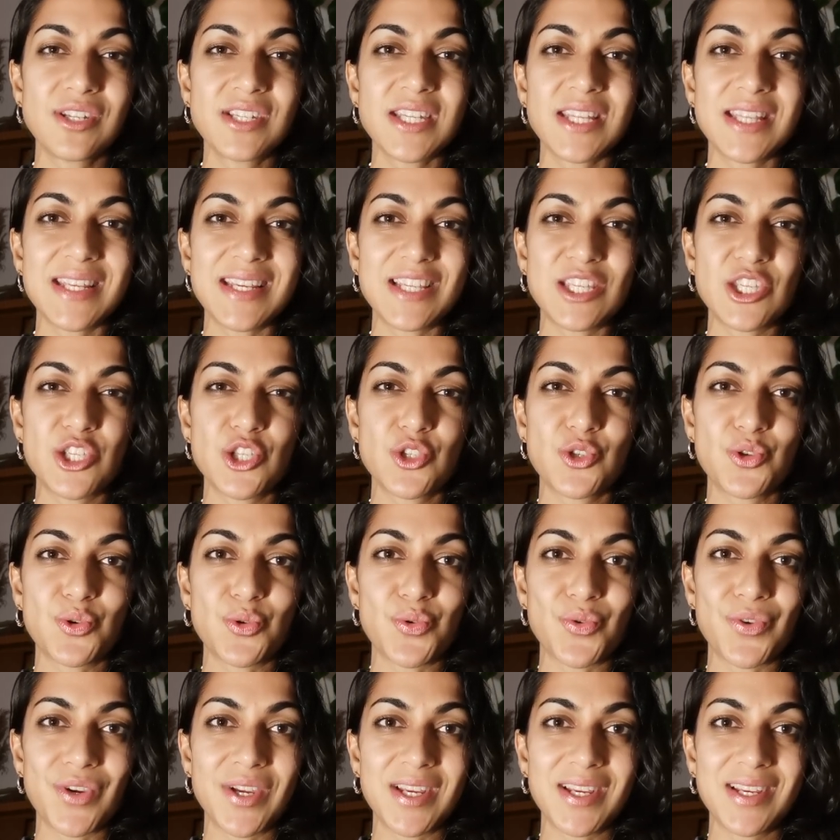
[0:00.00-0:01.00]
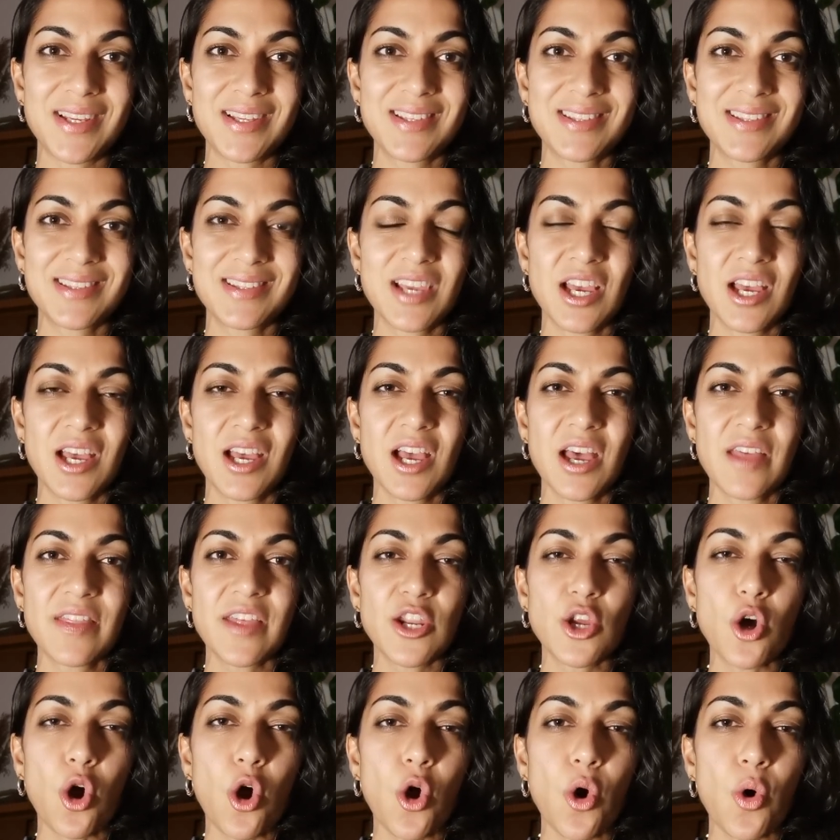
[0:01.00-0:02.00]
to these stories,
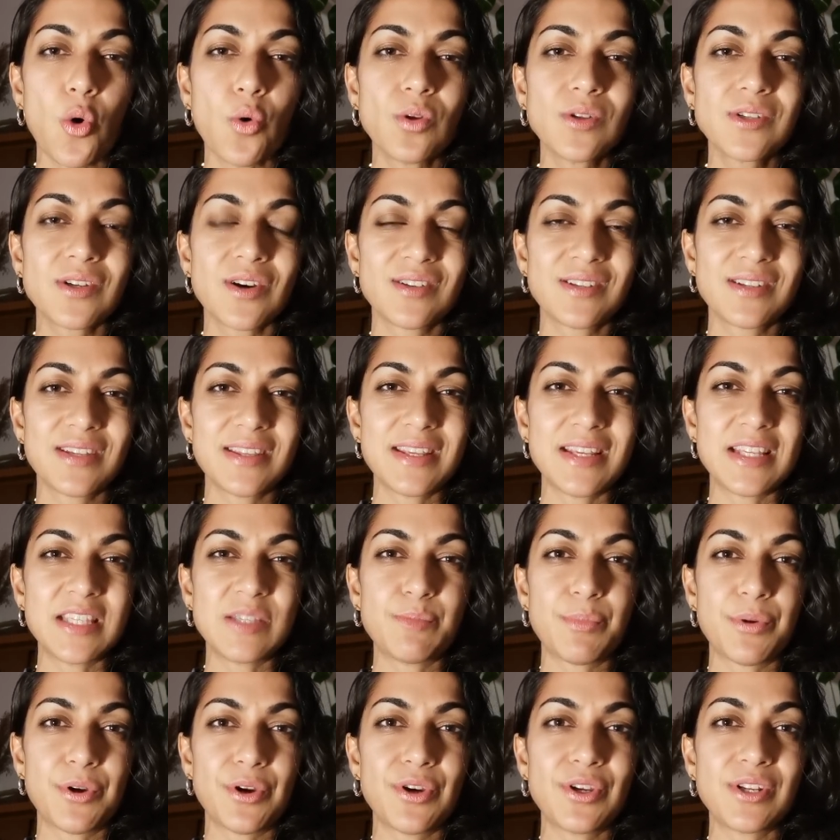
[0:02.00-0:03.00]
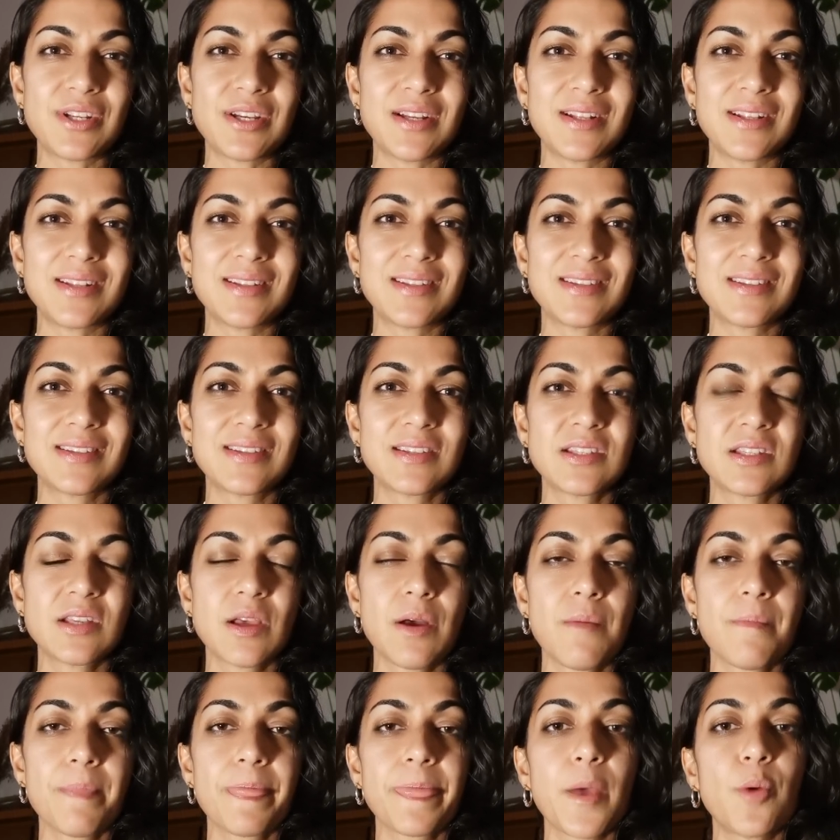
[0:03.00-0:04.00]
that hold on to these burdens
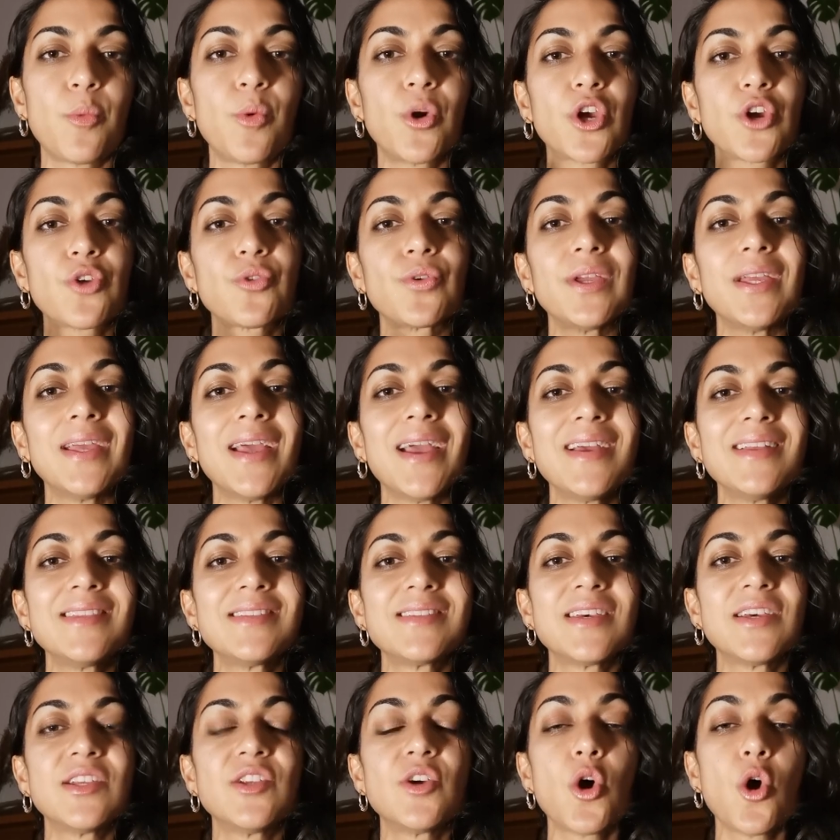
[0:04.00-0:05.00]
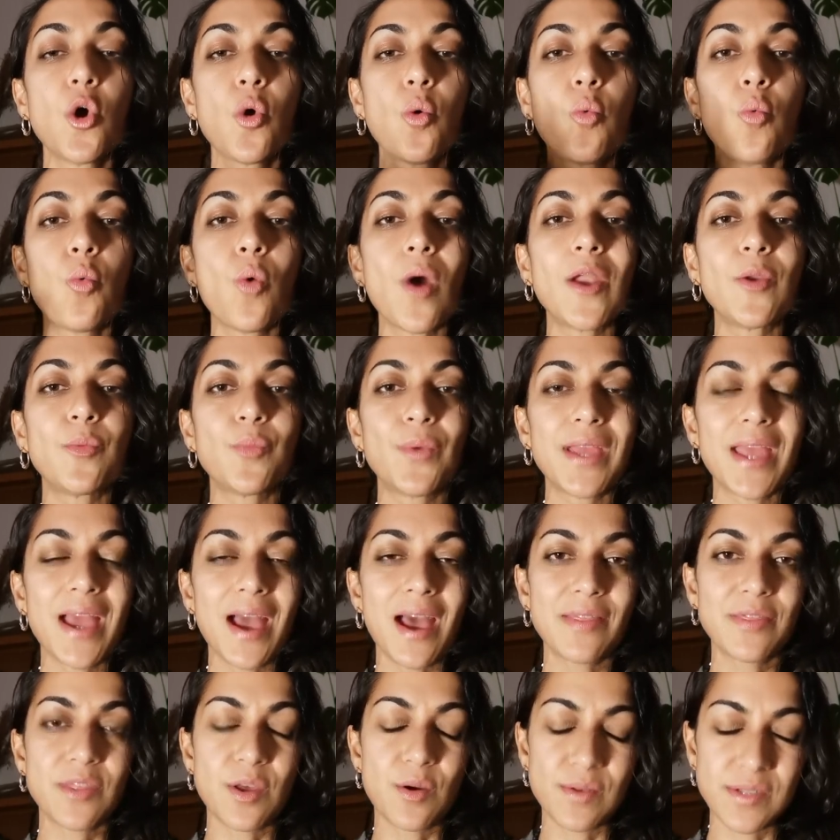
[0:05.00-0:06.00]
that were created when we
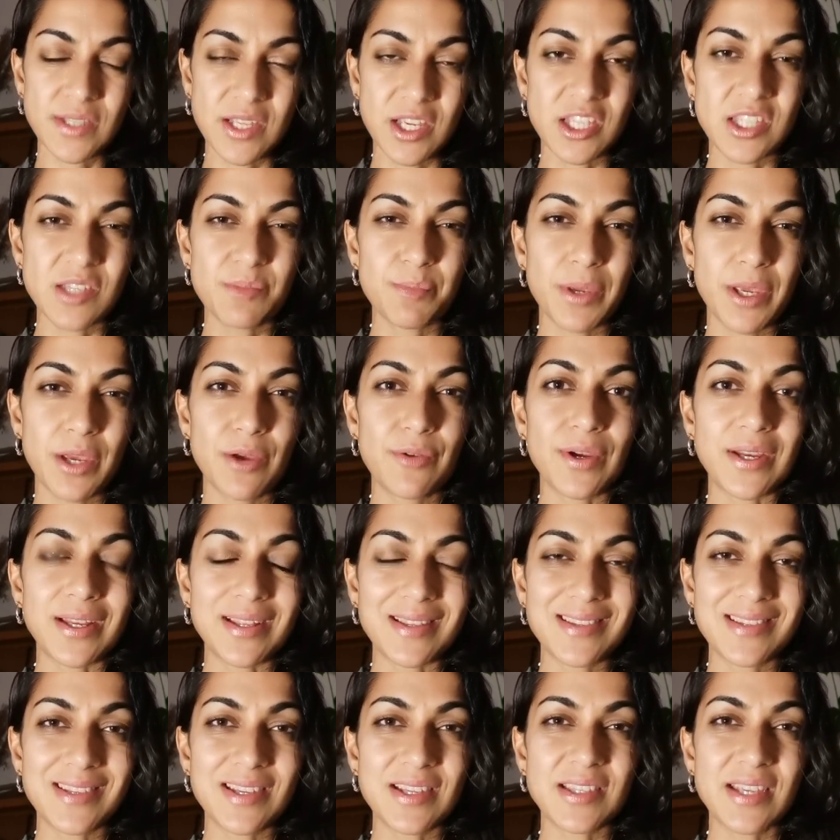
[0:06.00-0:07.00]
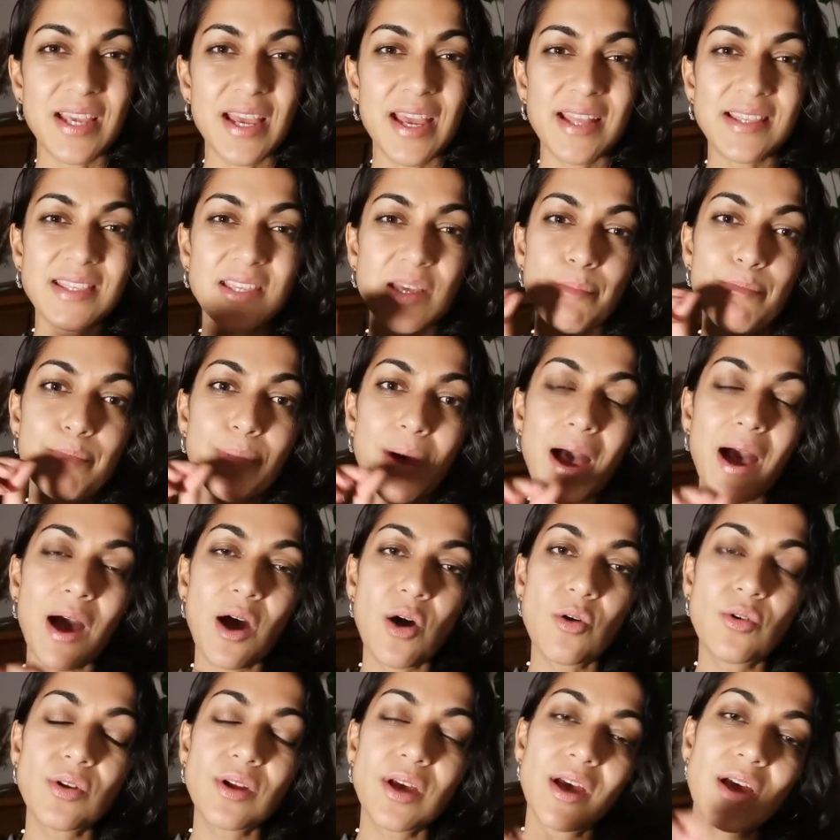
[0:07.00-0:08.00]
had those experiences. It's
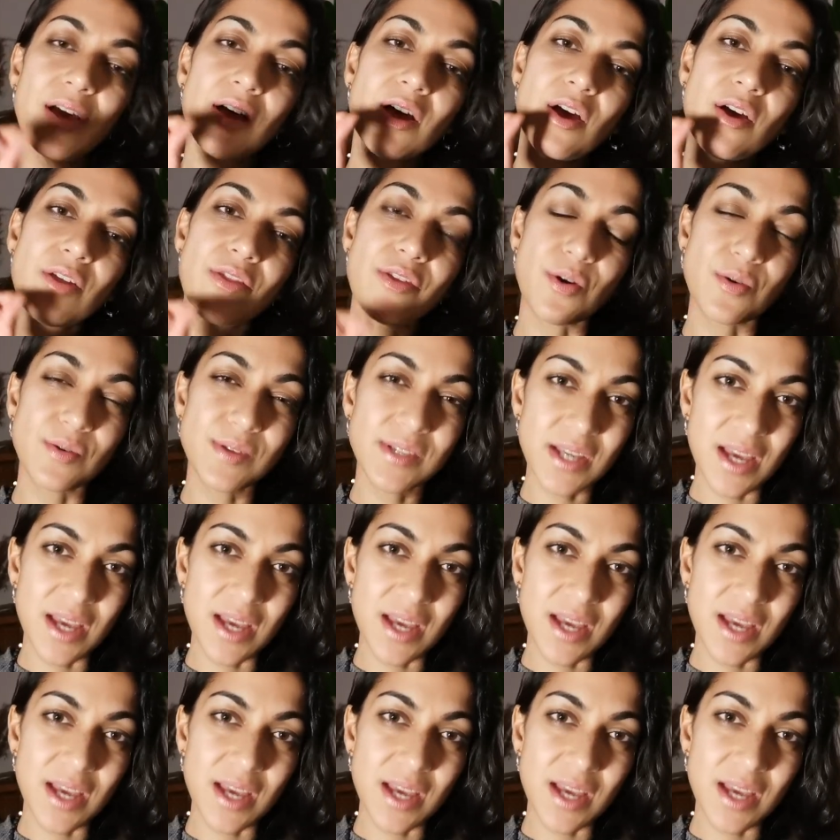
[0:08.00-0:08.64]
about those